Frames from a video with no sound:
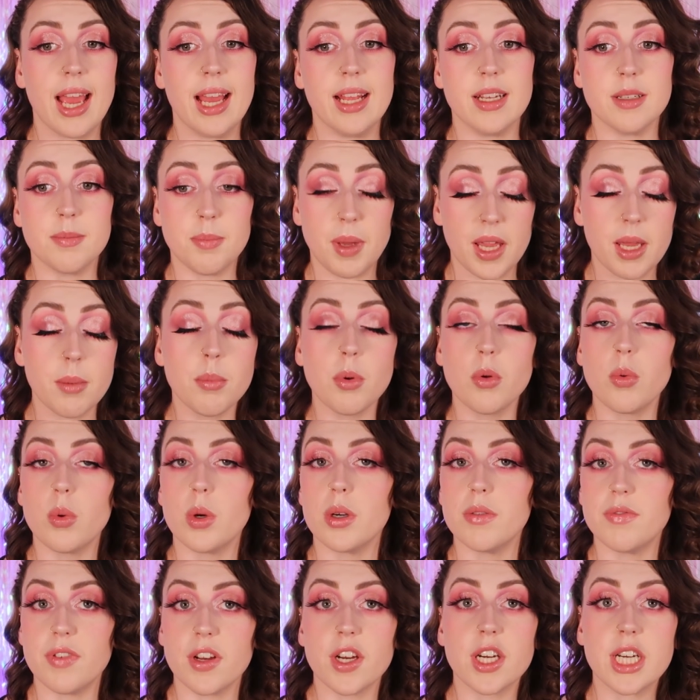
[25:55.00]
and people
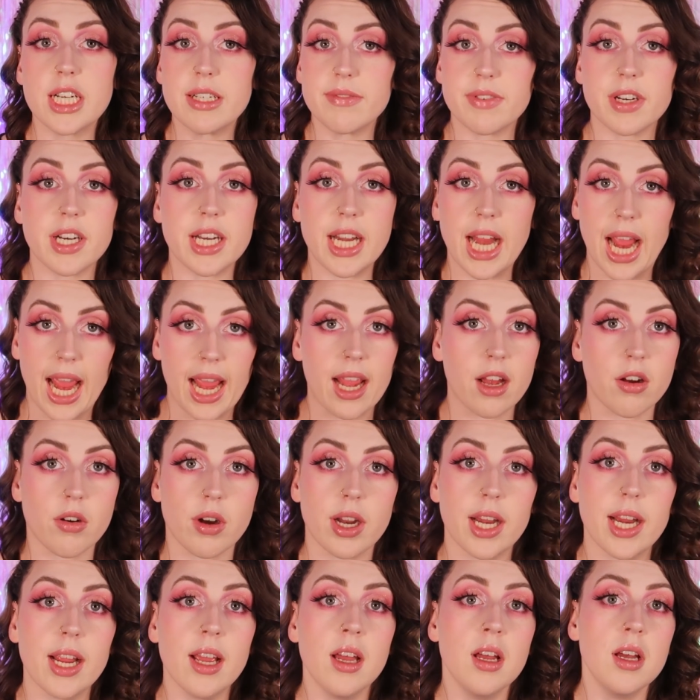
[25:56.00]
were very, very
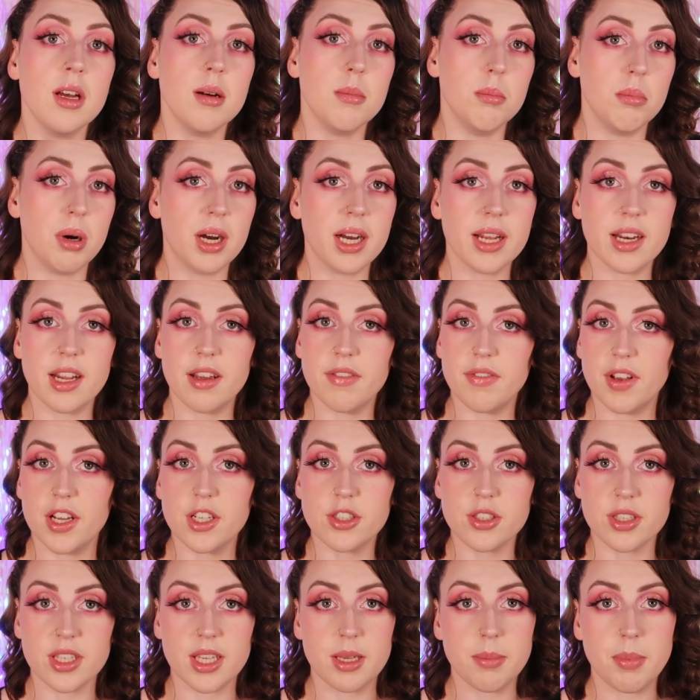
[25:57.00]
angry, but
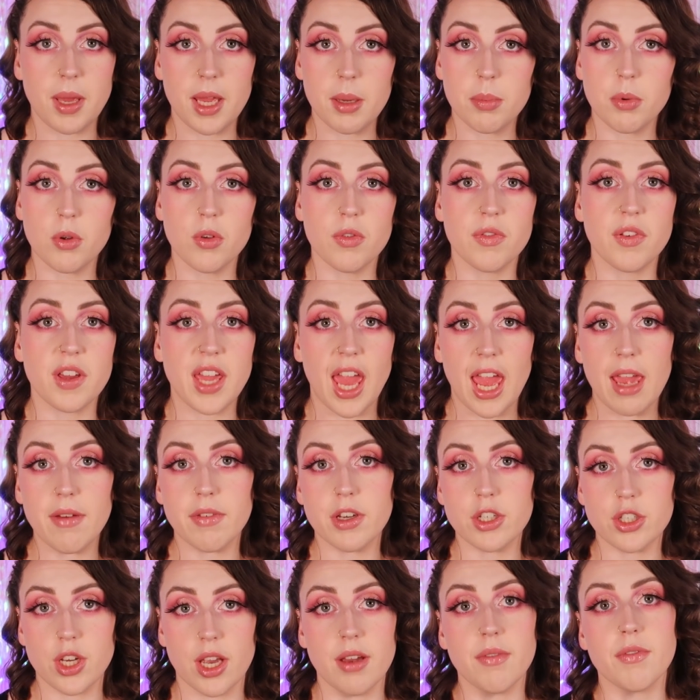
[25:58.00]
eventually people
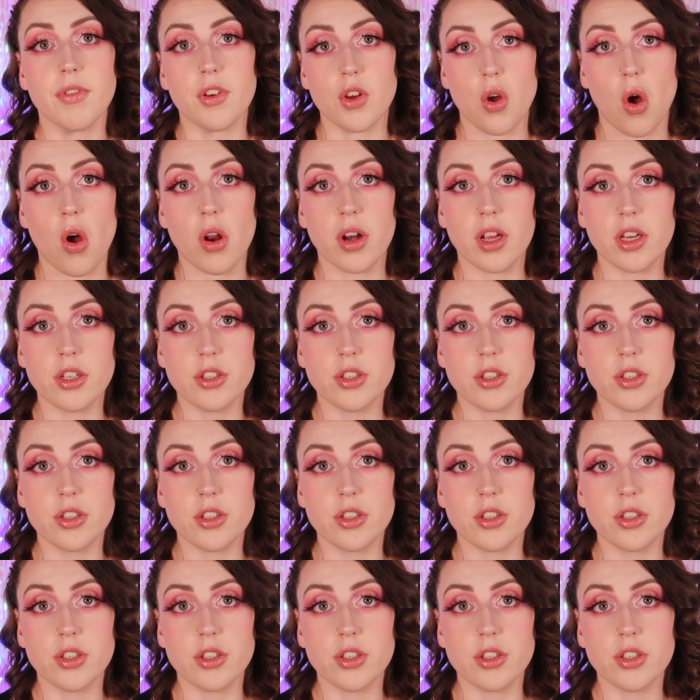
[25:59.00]
forgave Ish and forgot